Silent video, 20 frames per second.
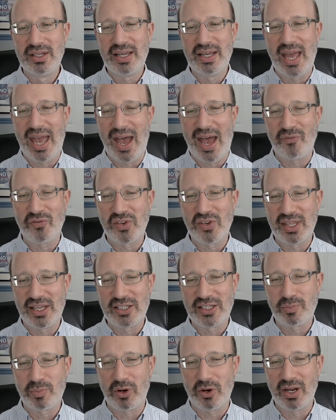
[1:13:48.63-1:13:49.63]
after the
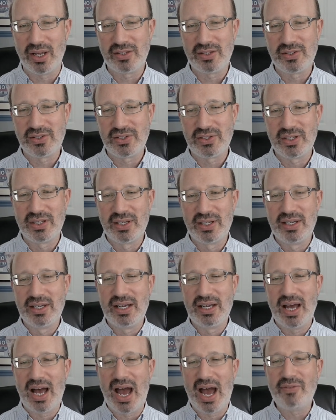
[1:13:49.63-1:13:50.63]
experience.
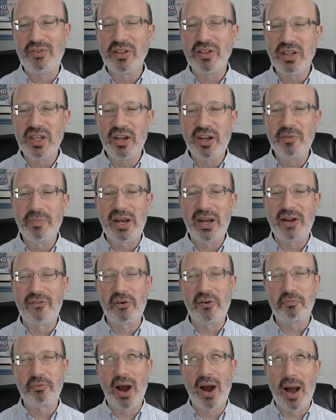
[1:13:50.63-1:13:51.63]
I have a little bit of a
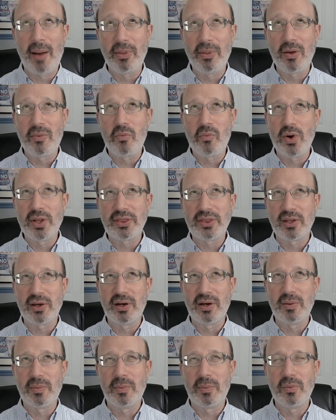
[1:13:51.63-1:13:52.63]
problem with
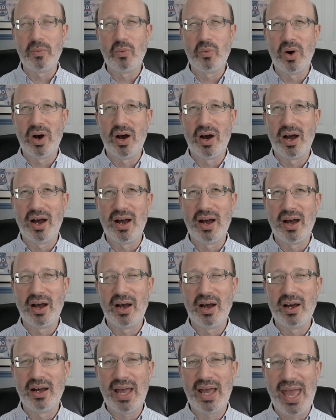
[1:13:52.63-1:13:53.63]
the
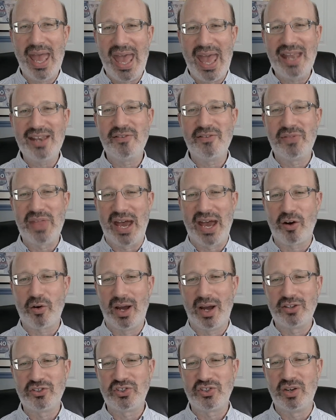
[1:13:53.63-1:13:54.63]
end of that
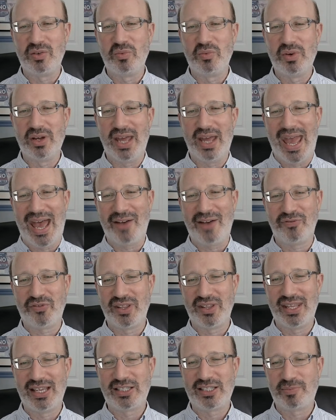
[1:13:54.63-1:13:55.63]
question, after
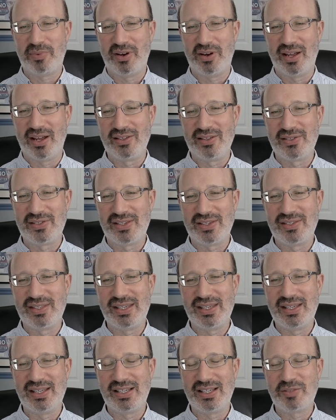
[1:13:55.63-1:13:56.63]
the experience. Does
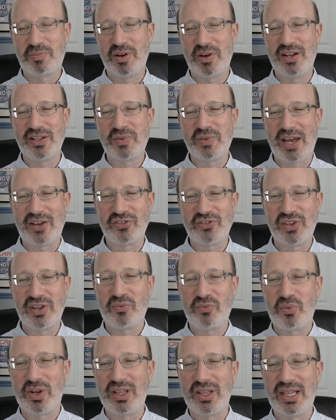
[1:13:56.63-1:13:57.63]
the experience actually
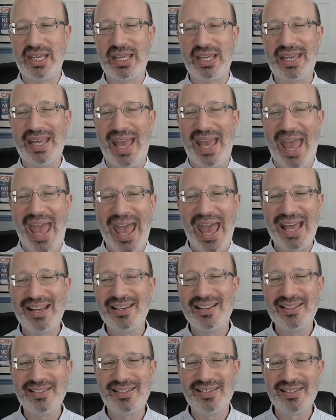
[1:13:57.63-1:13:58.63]
really
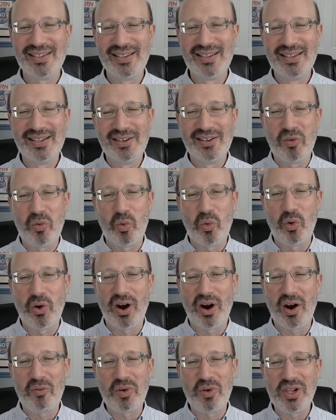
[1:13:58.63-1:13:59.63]
end? Or
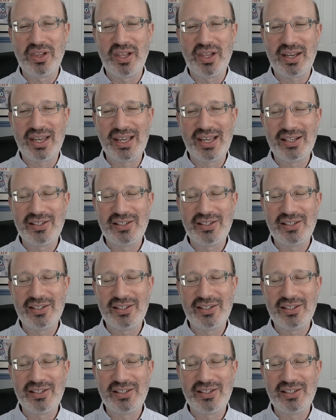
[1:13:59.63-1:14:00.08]
are we looking